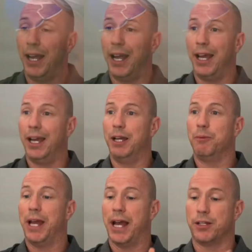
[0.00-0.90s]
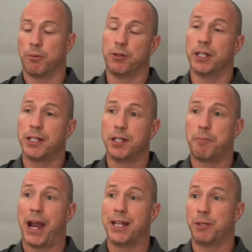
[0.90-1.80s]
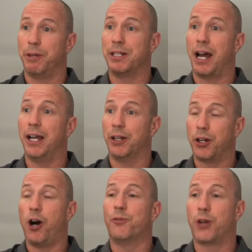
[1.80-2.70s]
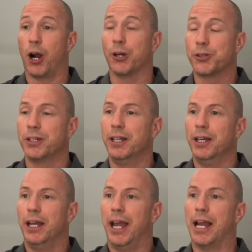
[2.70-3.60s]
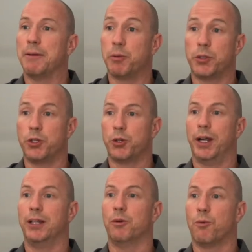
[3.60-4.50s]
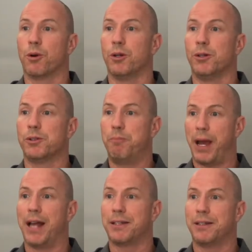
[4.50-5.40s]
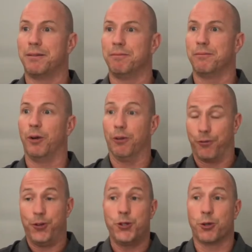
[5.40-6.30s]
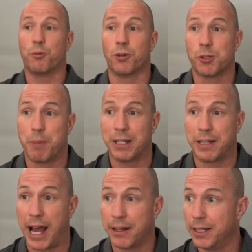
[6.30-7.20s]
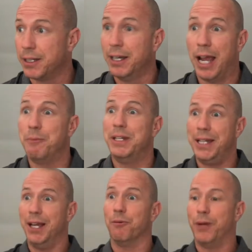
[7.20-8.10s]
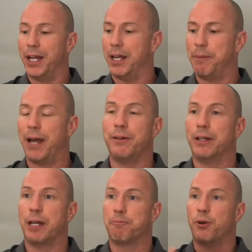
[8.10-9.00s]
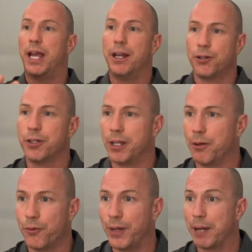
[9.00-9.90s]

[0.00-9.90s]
and we had some resistance bands that we tied at golf carts. And I'm supposed to train the world's best, future world's best athletes. And we did. We ended up having like Brooke Henderson come from